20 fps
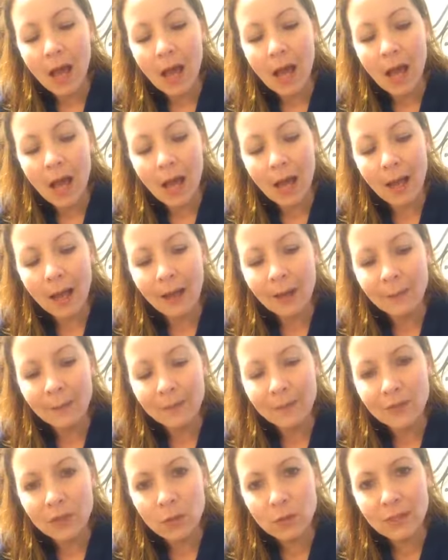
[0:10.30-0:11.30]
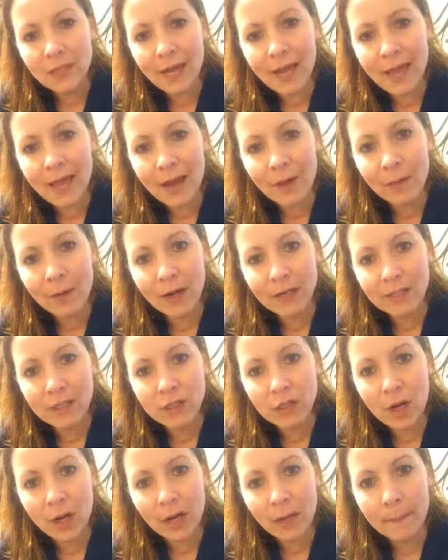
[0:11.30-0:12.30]
So today I wanted to
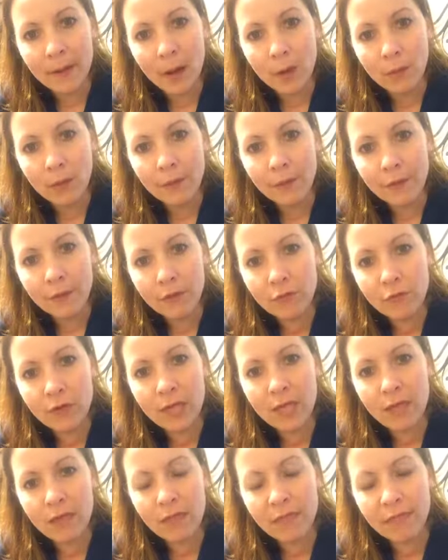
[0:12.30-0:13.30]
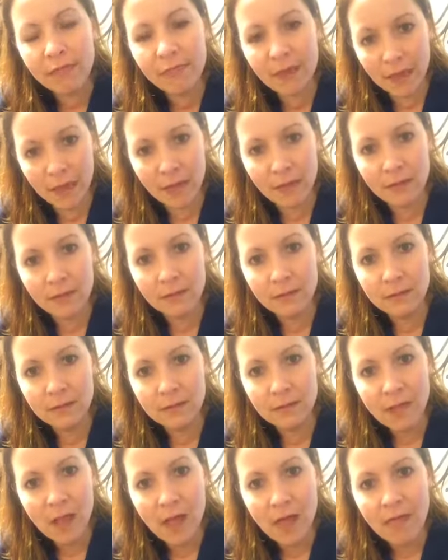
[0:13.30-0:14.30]
talk about 3
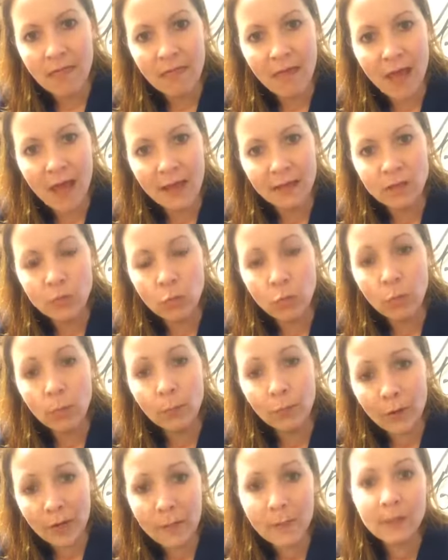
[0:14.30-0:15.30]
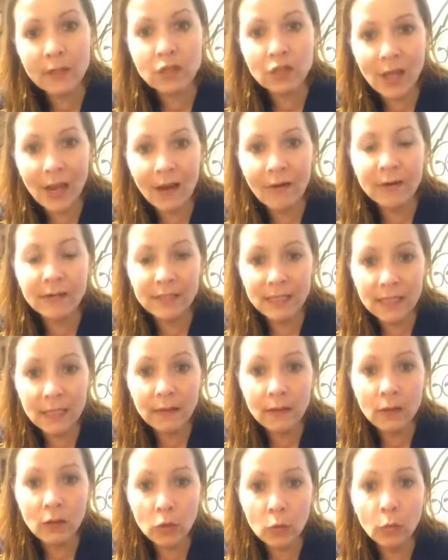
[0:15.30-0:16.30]
things that will pretty much guarantee
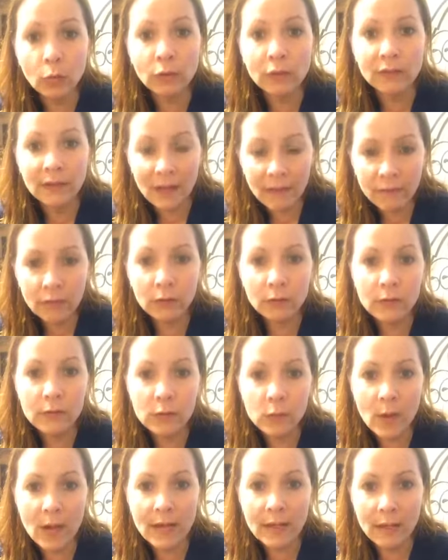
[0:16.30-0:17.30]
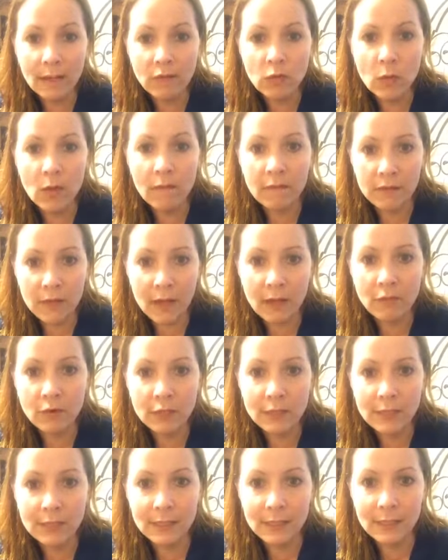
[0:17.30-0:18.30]
that you will never lose weight if you have
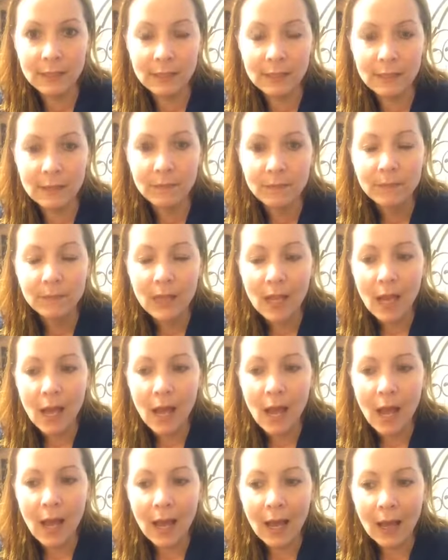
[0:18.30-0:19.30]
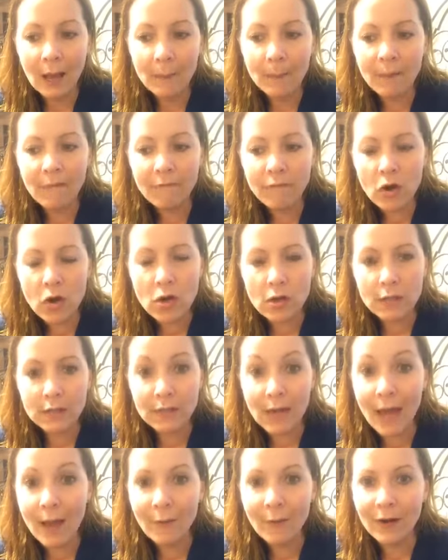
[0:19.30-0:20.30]
thyroid disease. But
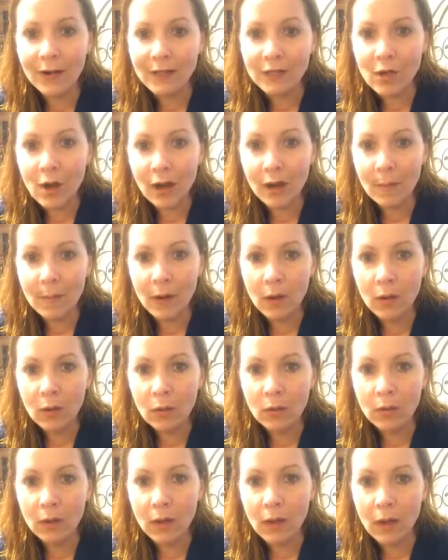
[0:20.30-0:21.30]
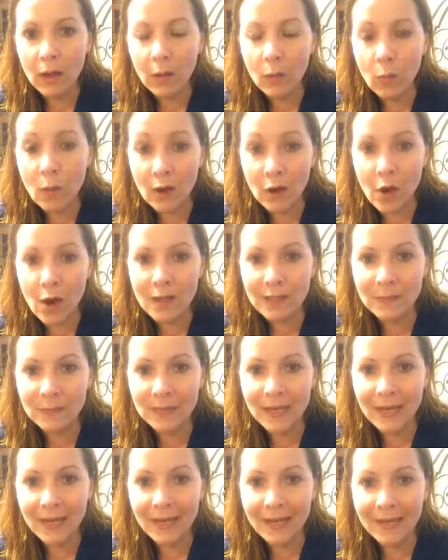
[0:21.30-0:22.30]
first, I want to talk about what an awesome
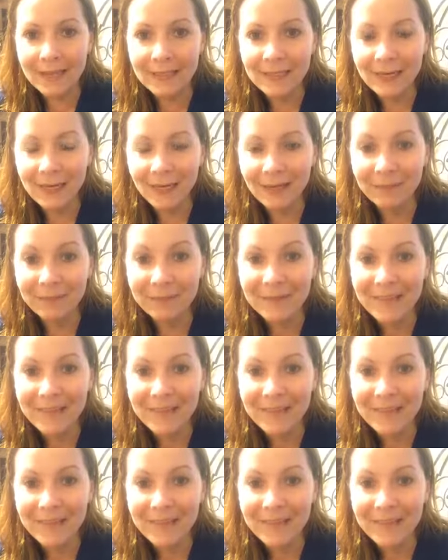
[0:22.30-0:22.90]
day I had today.